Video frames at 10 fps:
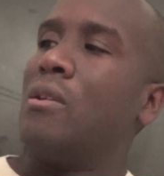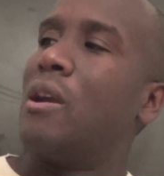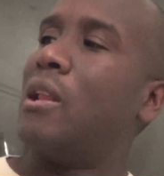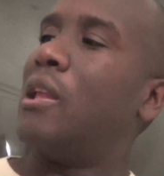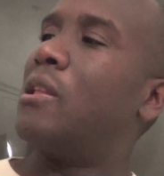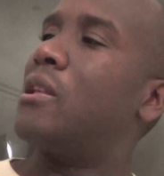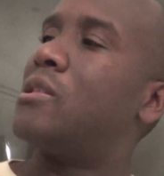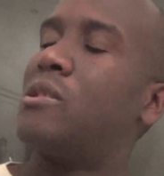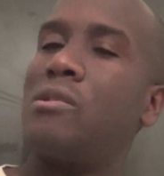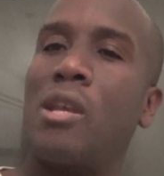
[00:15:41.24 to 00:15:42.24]
I needed it,
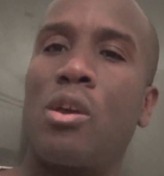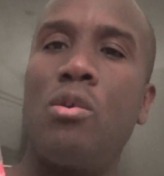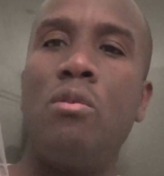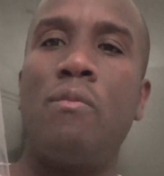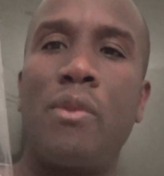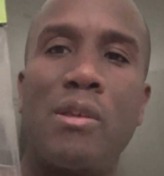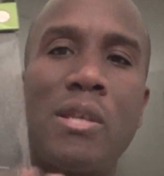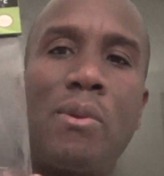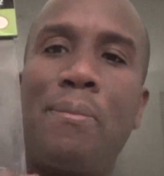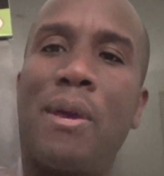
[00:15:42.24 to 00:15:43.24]
so I was like, cool. I was
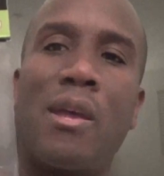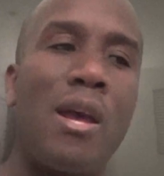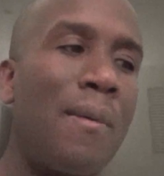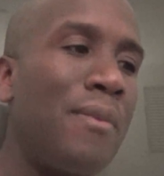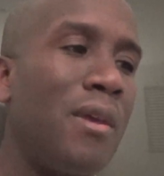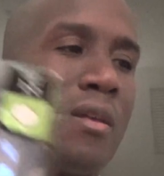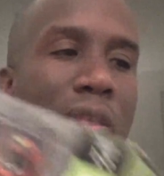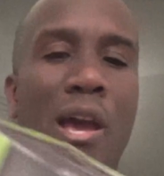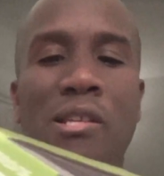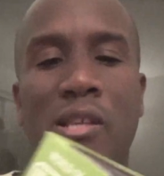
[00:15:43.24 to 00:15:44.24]
able to pick it up.
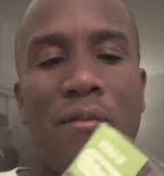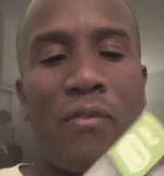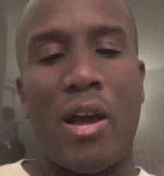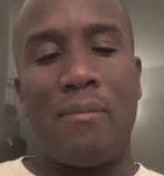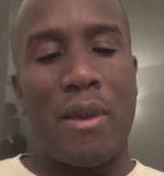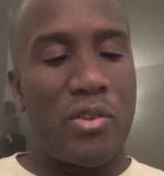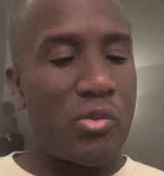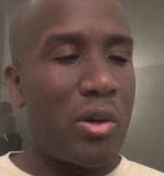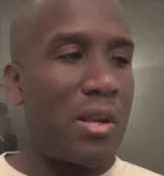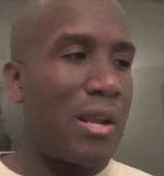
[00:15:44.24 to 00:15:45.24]
Now I just need to find
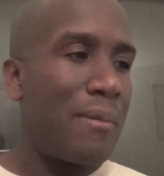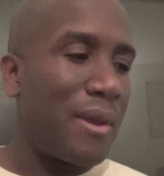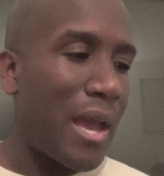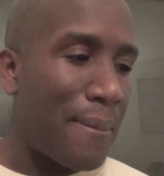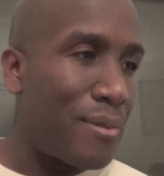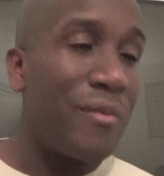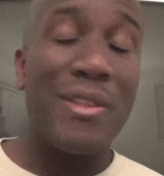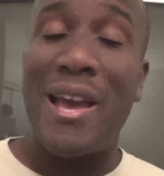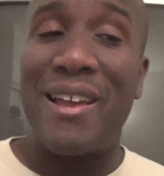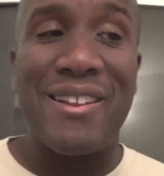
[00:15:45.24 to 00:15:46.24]
Metroid, and I'll be happy with
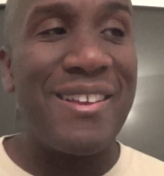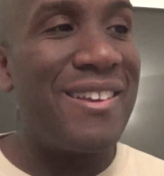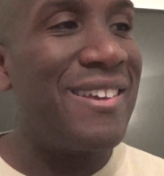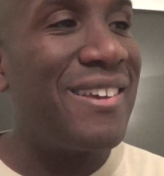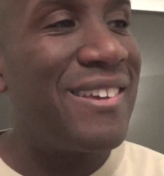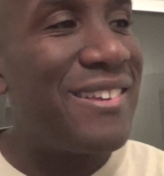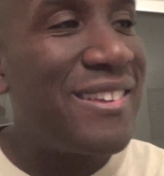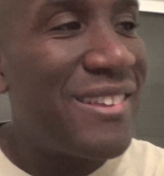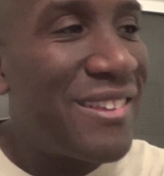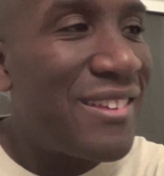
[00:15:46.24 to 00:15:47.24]
that.
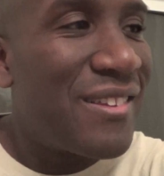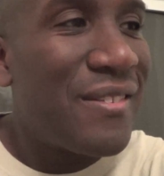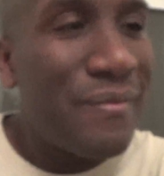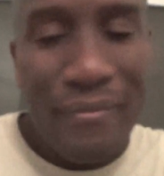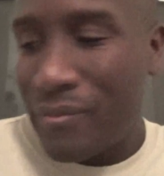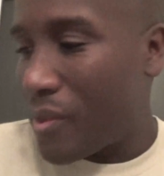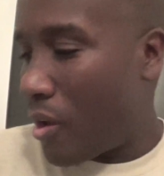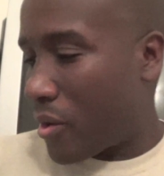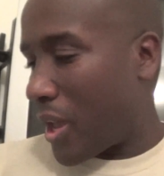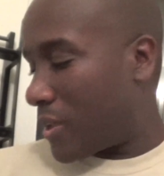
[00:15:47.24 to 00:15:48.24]

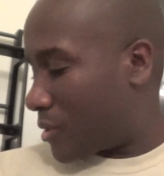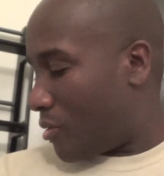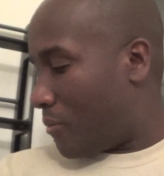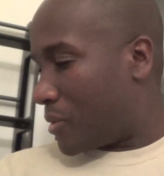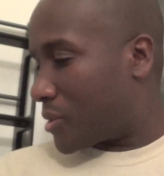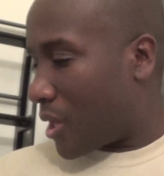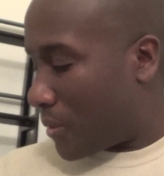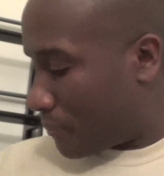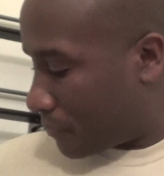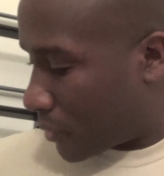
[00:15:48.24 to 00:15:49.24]
Okay, so almost done.